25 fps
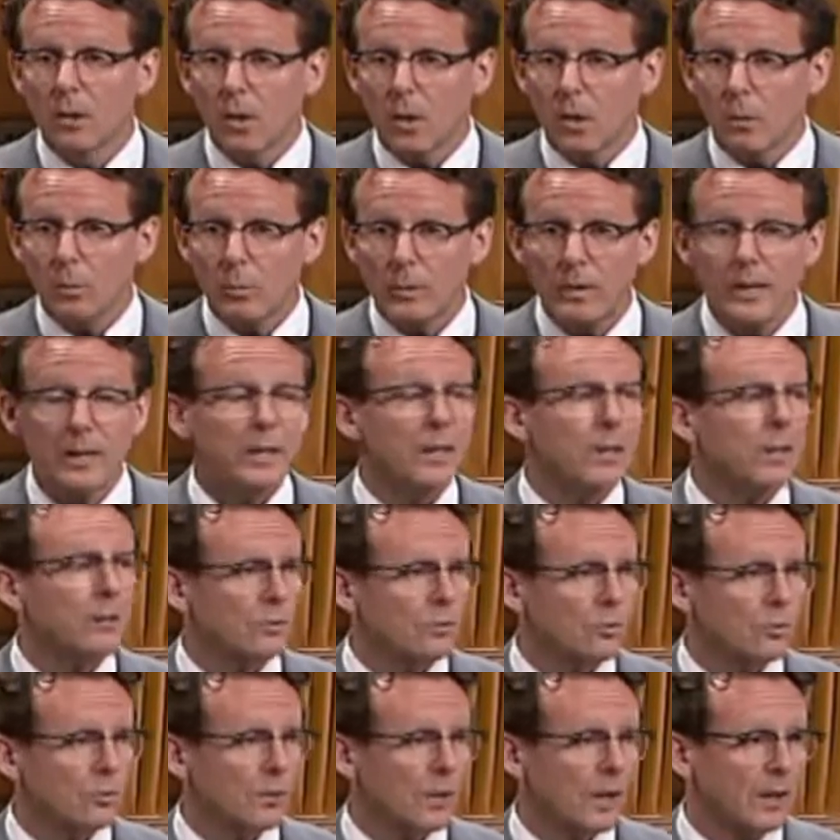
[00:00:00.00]
We
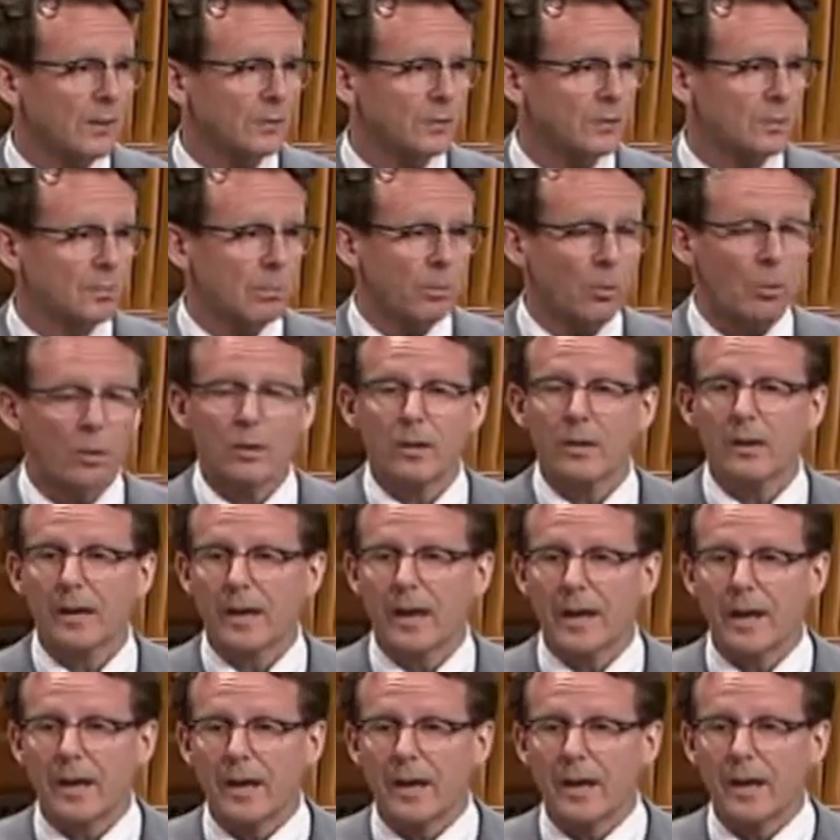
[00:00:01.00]
do not support
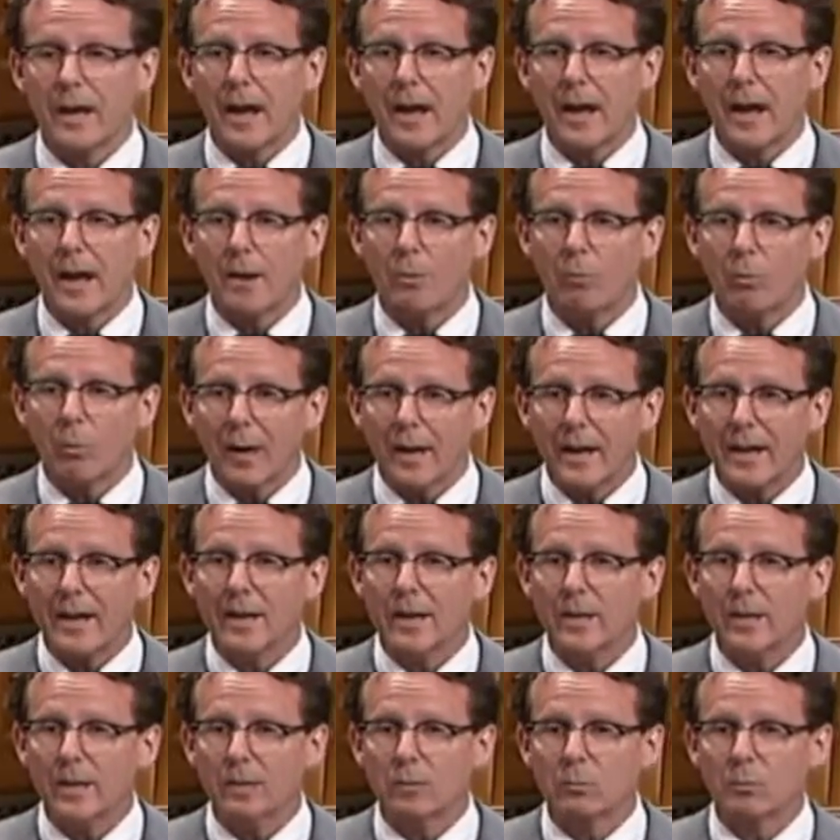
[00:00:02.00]
a way
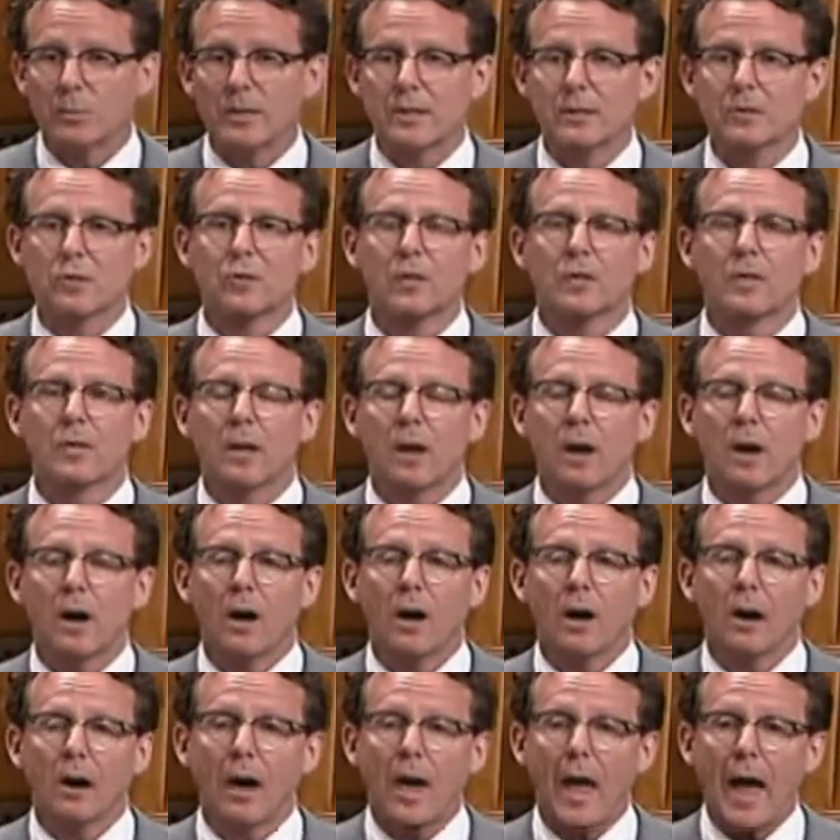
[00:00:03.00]
in which
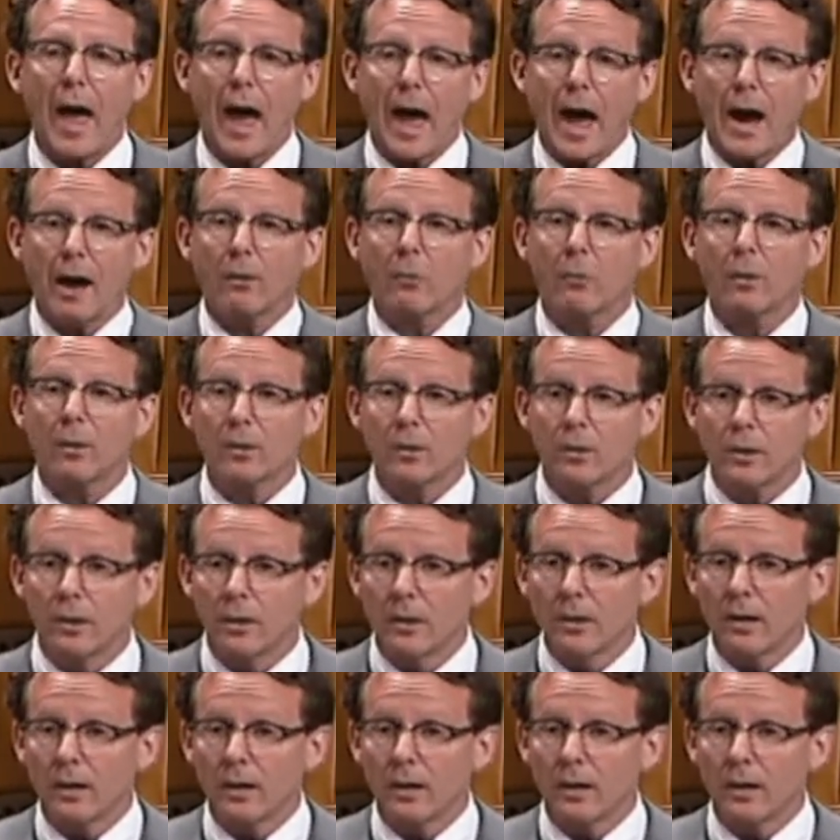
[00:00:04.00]
our